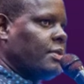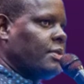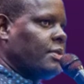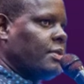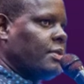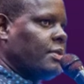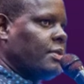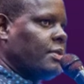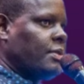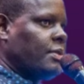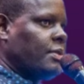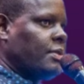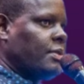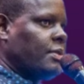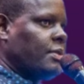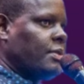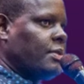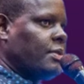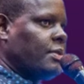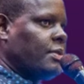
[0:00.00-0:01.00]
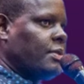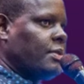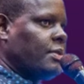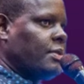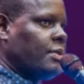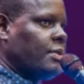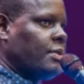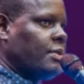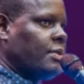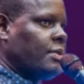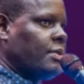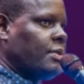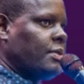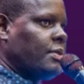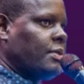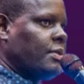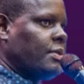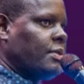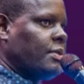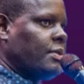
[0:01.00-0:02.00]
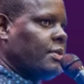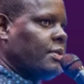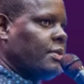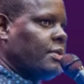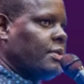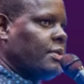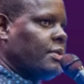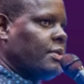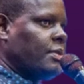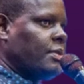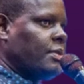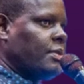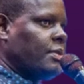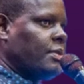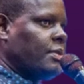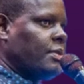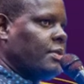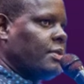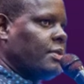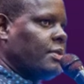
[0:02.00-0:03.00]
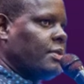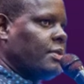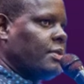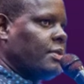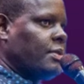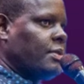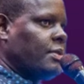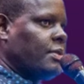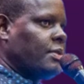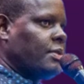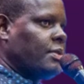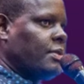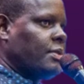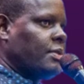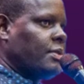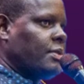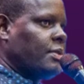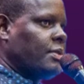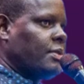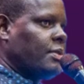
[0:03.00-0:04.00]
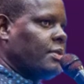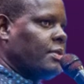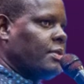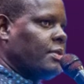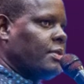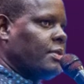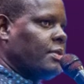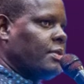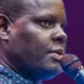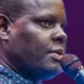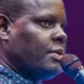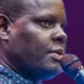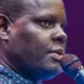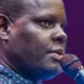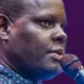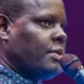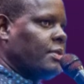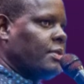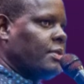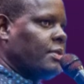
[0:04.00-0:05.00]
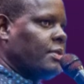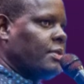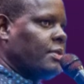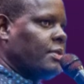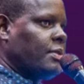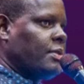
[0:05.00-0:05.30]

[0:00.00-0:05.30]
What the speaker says: (no lip movement)